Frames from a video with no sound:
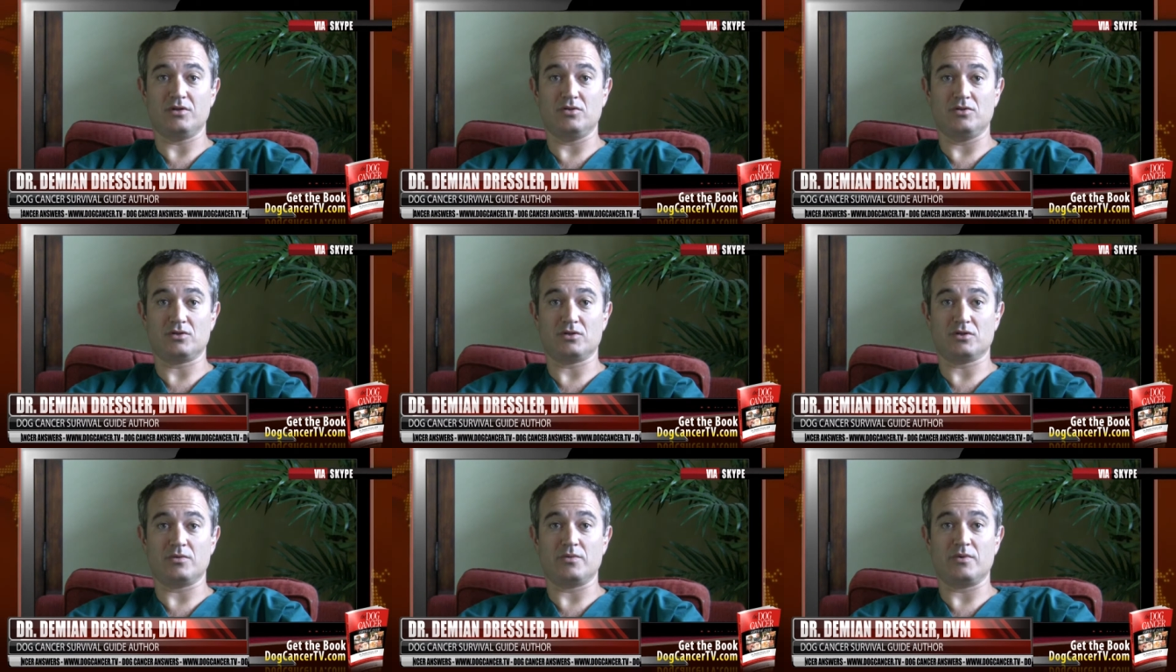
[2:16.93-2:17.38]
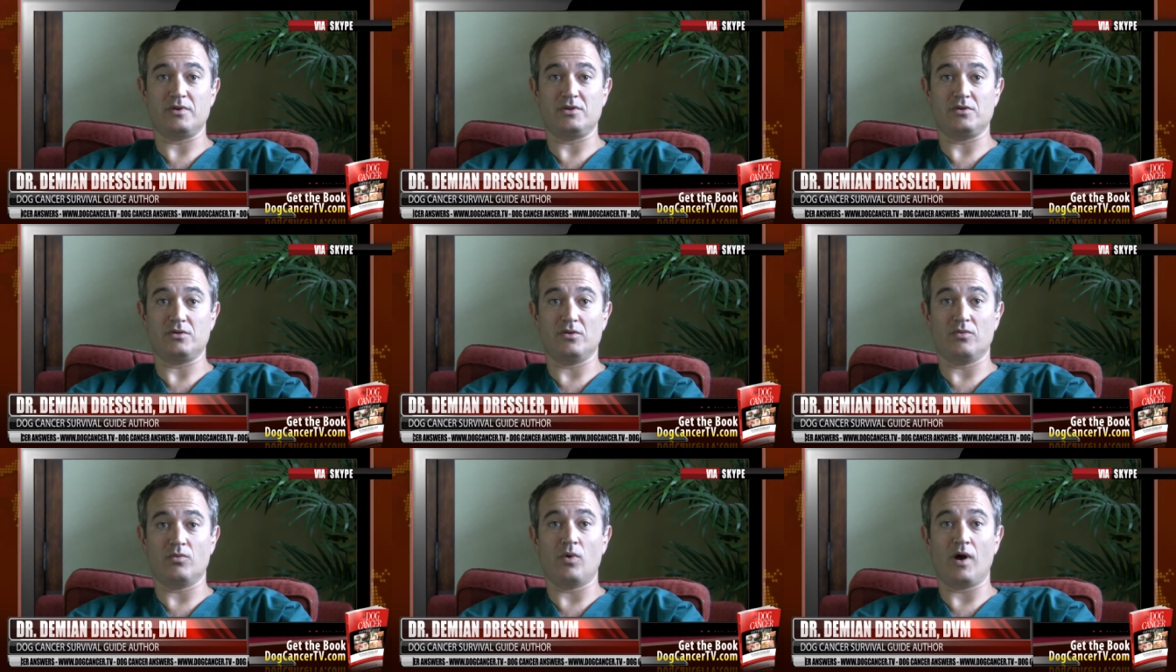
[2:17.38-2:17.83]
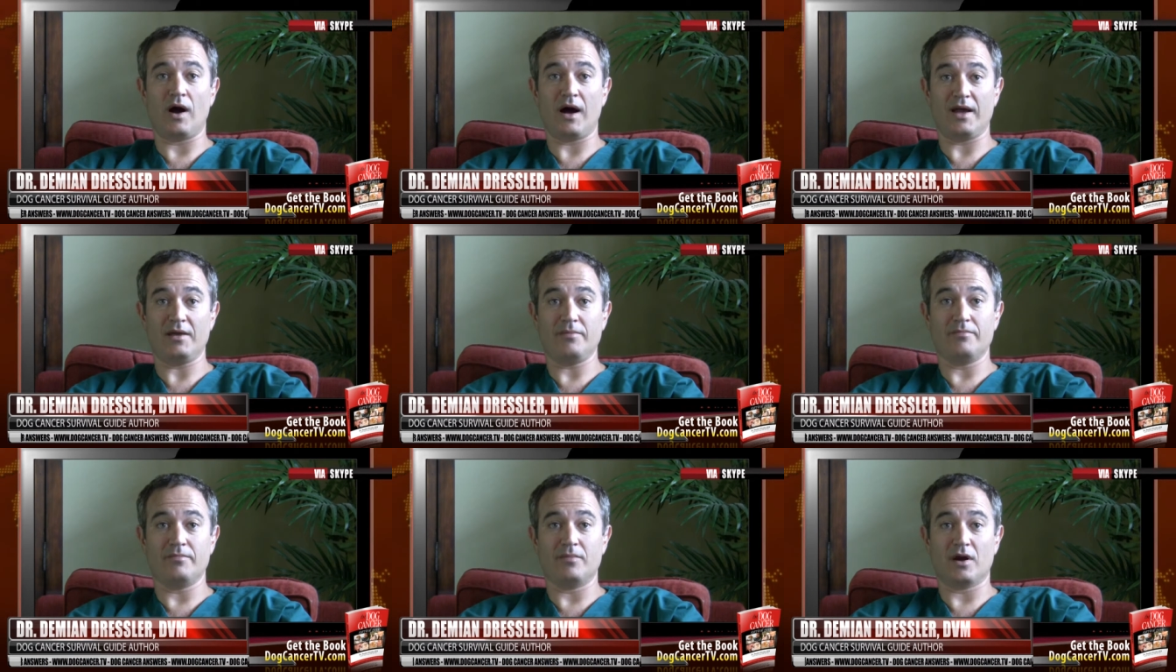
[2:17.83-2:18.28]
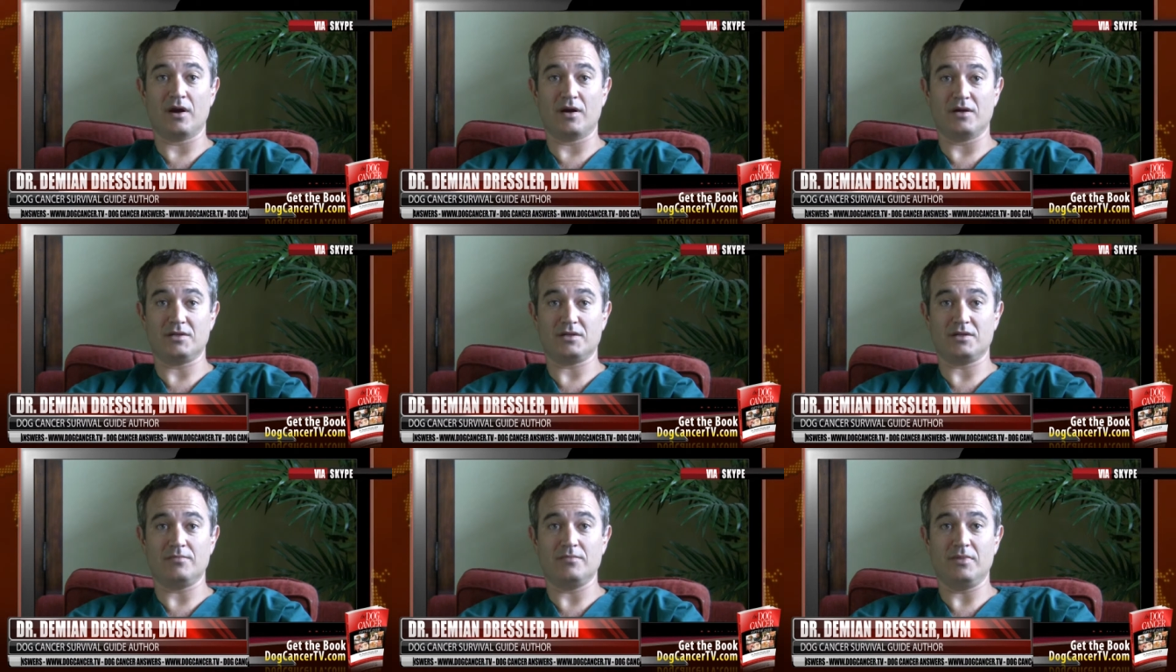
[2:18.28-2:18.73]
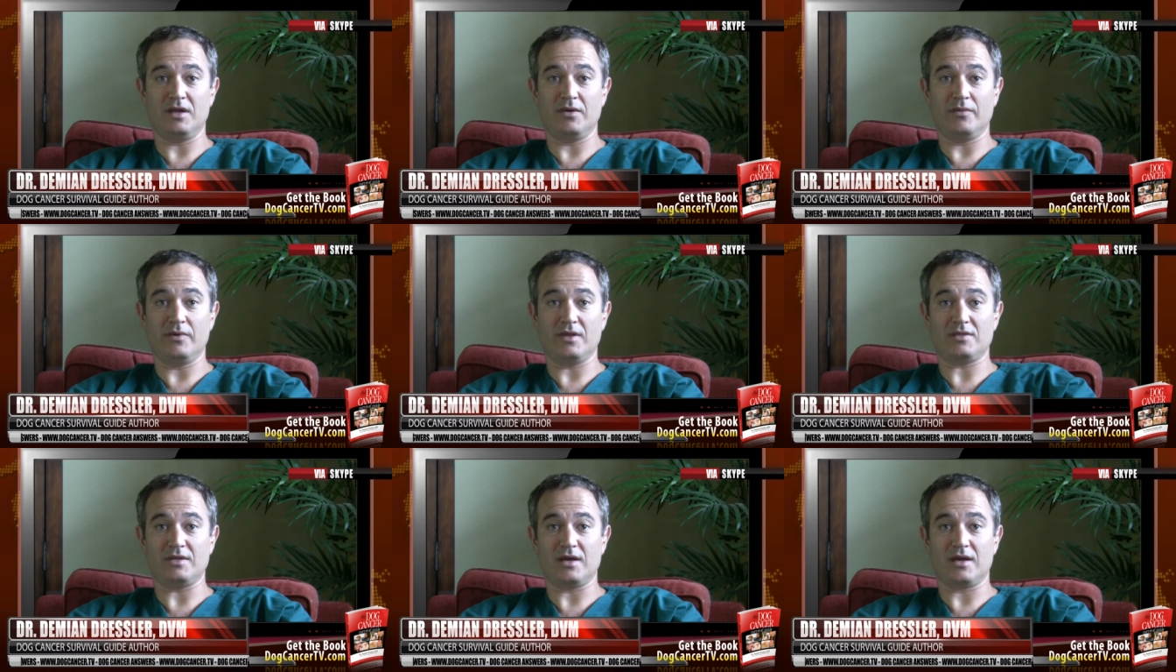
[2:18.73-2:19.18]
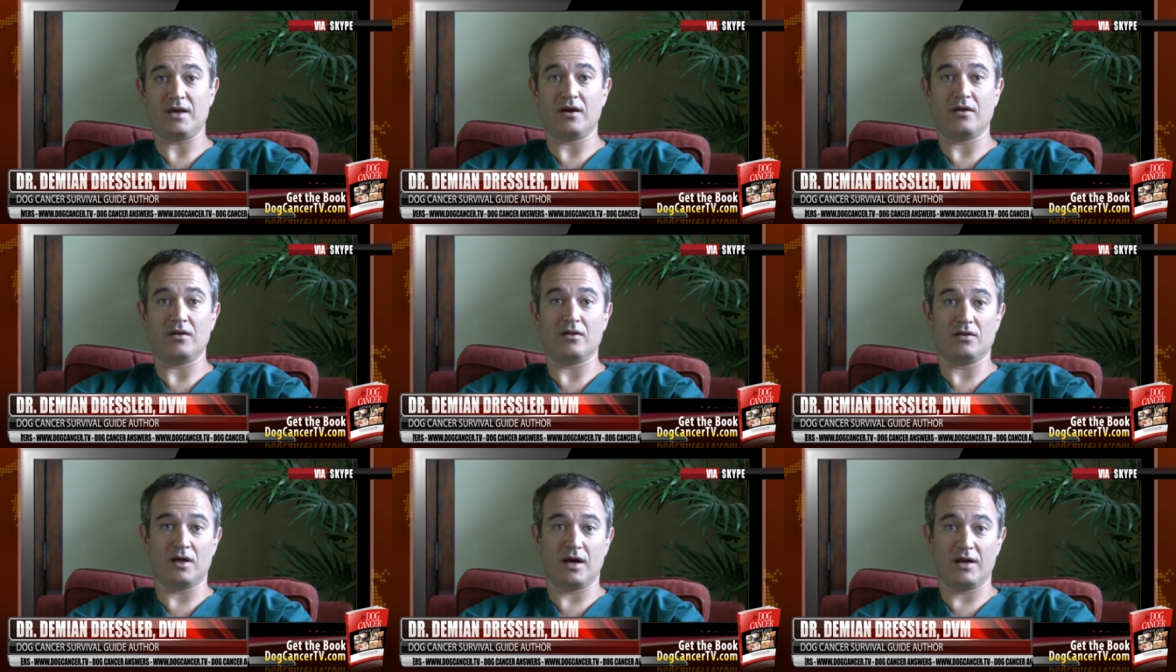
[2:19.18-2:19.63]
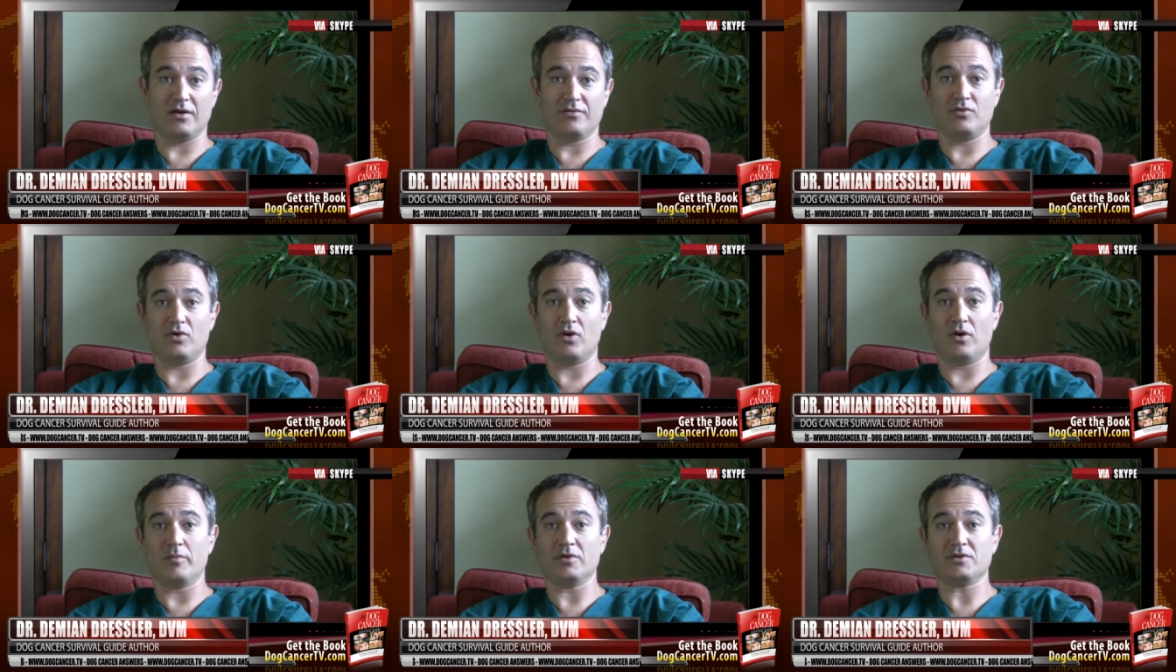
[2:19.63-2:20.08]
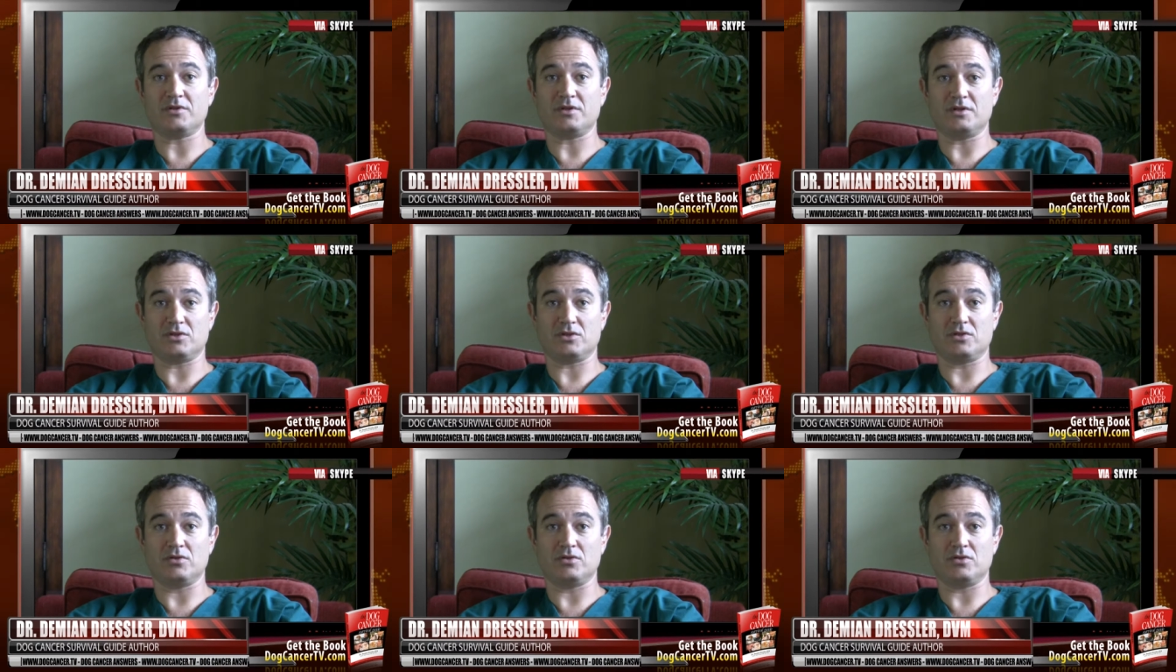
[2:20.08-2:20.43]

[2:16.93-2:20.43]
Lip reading: Usually we do a wide margin, meaning we take out a lot of normal